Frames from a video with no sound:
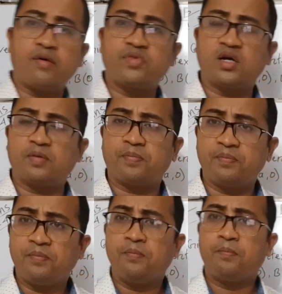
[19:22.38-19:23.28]
of the
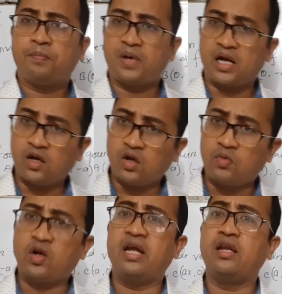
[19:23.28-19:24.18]

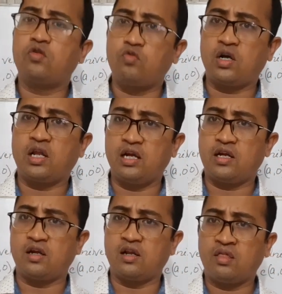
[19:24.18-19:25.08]
parallelogram or any
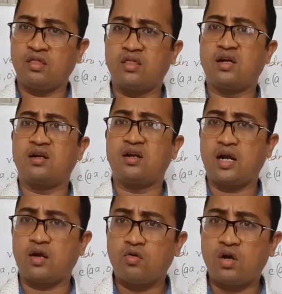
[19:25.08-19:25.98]
quadrilateral, the
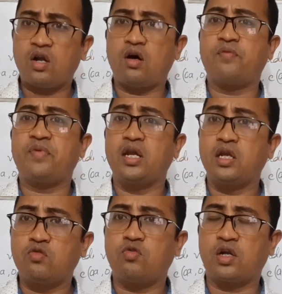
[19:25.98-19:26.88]
diagonal of
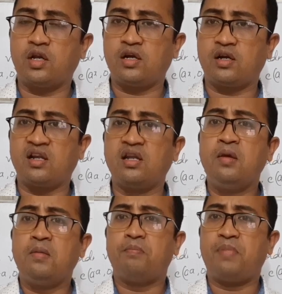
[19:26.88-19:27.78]
any quadrilateral
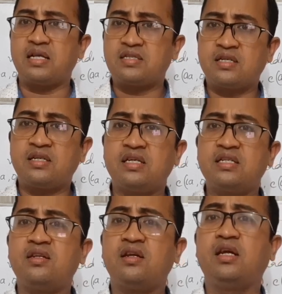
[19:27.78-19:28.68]
bisect
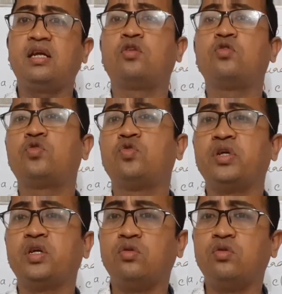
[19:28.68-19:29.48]
it into two